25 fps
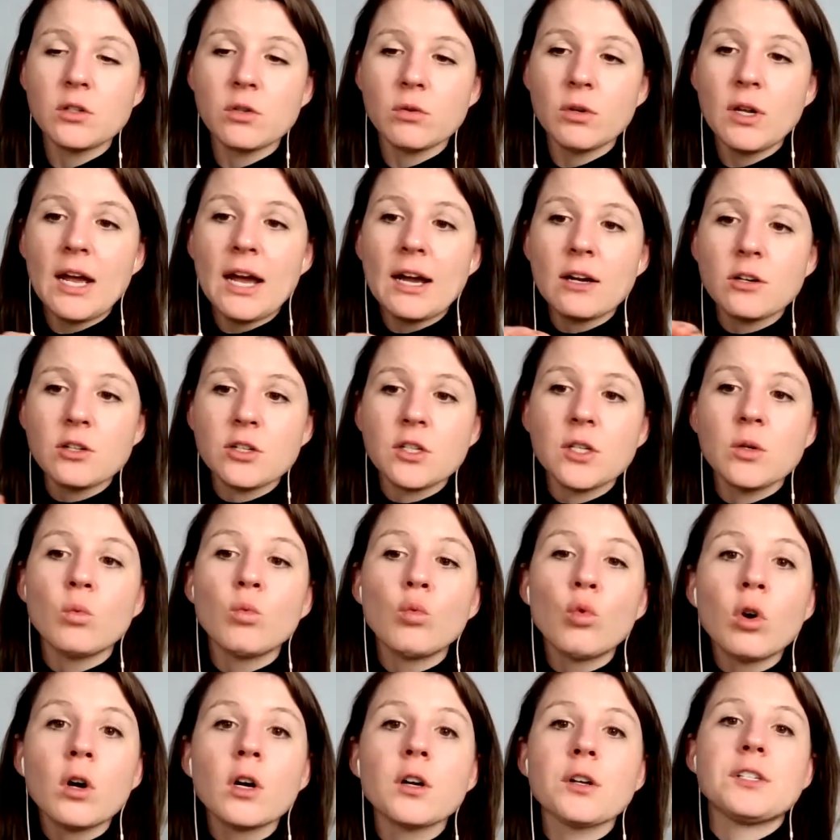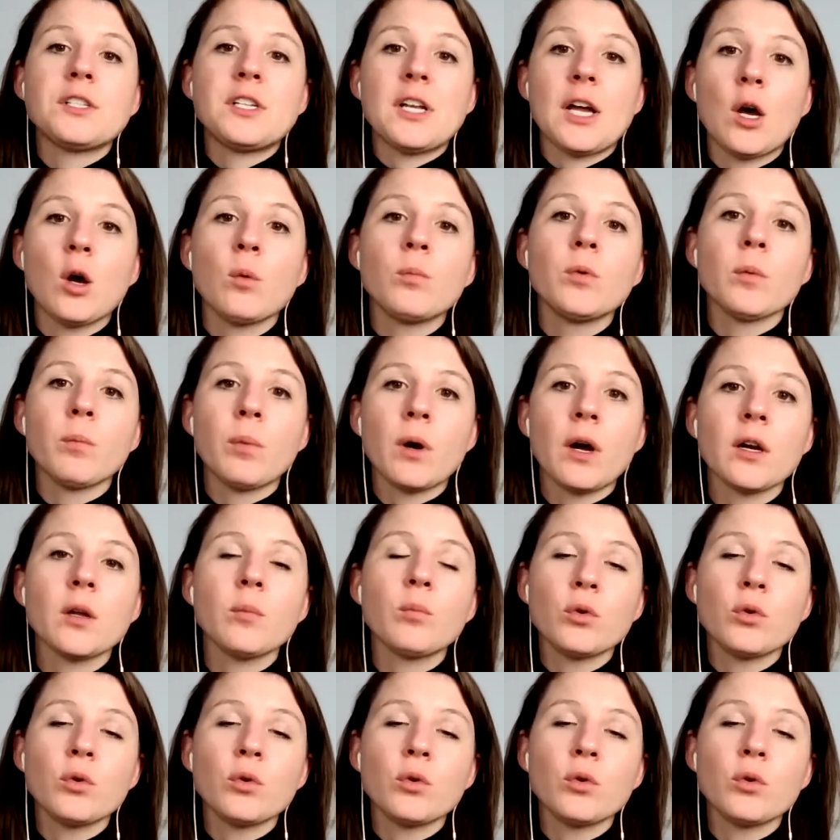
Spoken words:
So it actually works to help your body